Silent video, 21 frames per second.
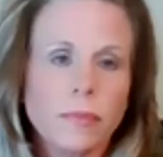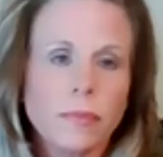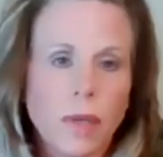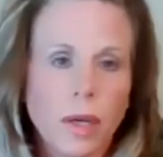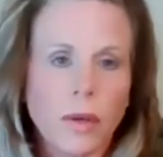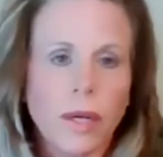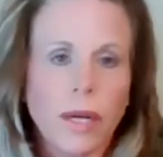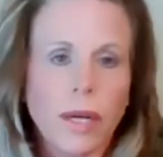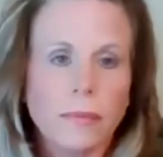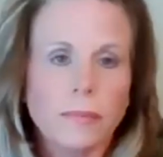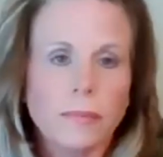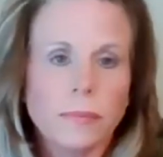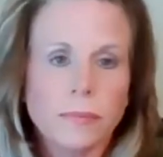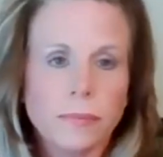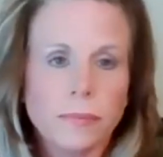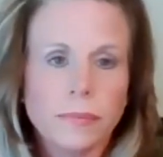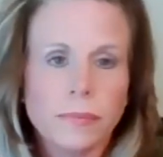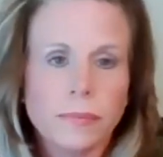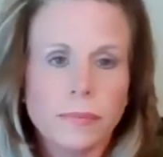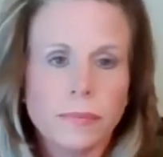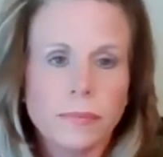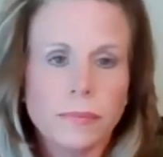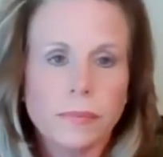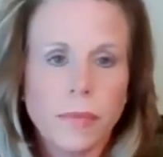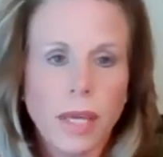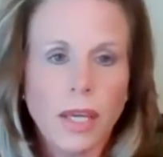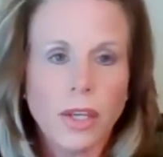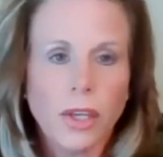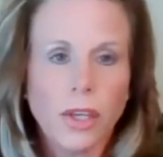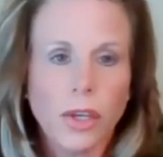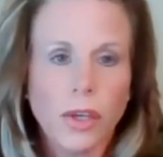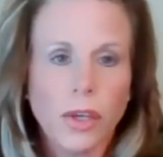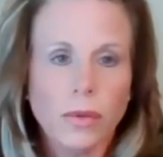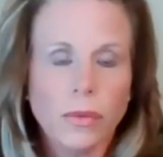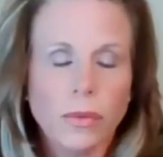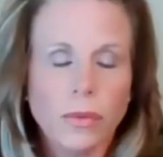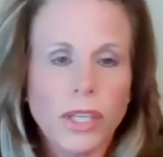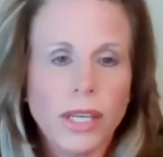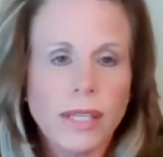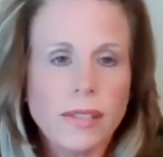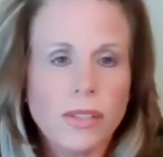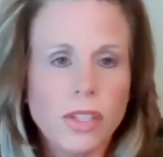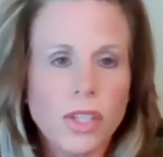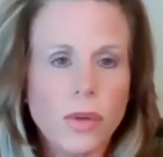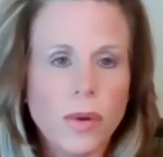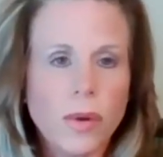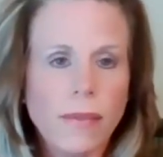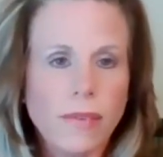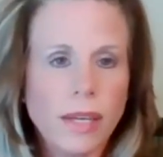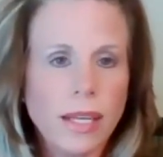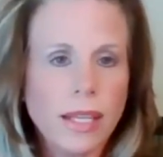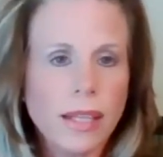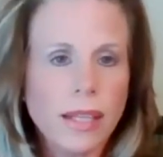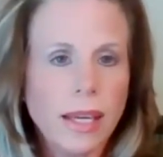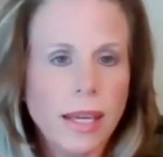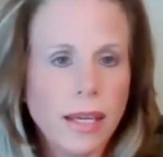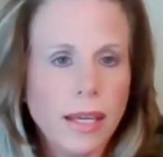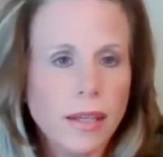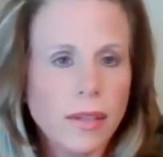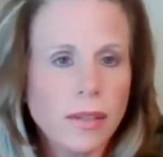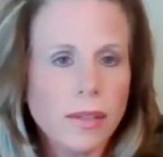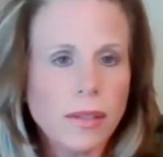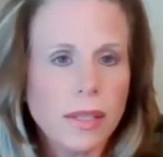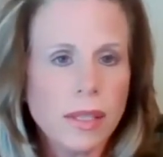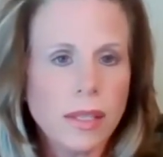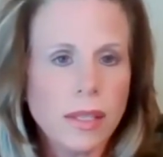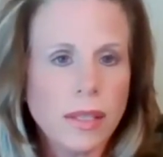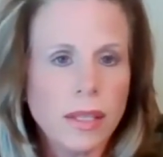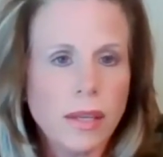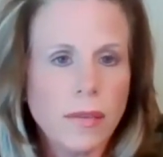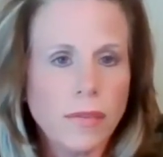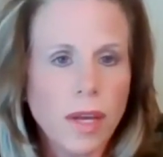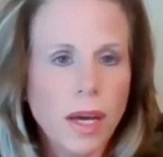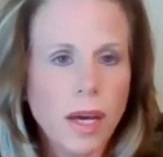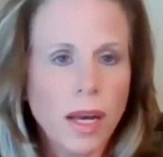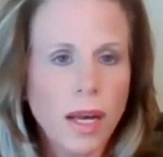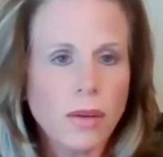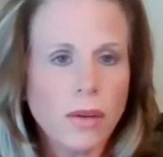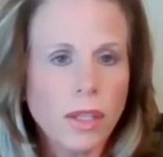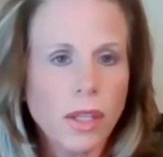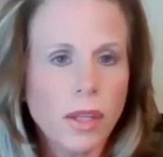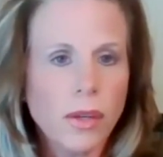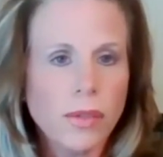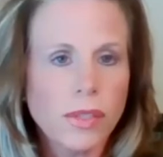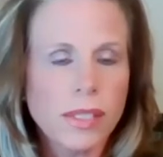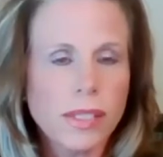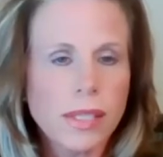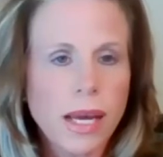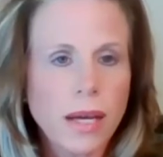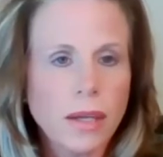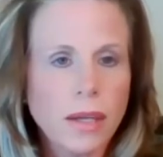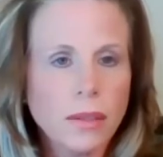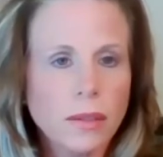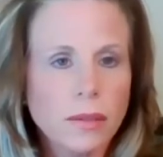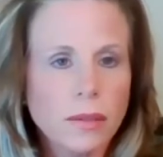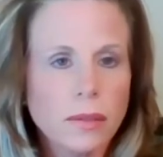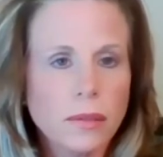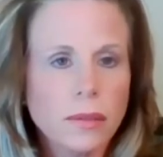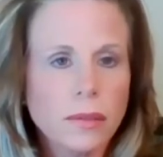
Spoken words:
Okay. Thank you. Jess, do you have anything else? And if not, I'll close this out.